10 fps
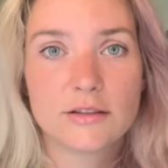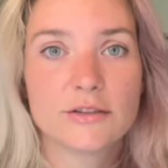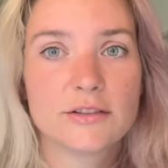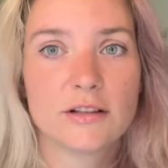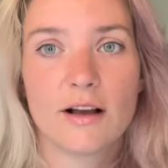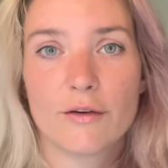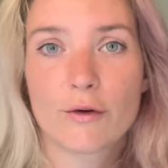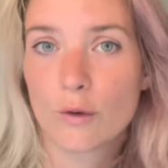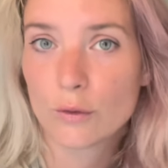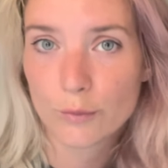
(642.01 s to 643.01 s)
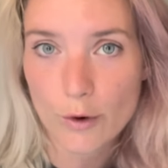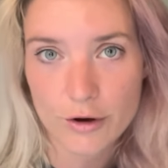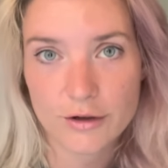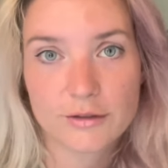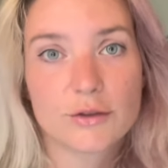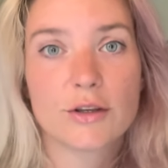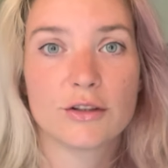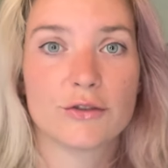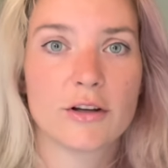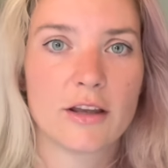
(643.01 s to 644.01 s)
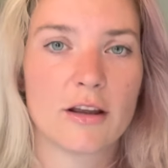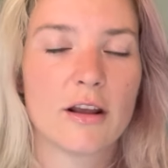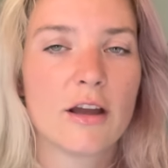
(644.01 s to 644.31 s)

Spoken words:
you still have cold water, so you can drink it.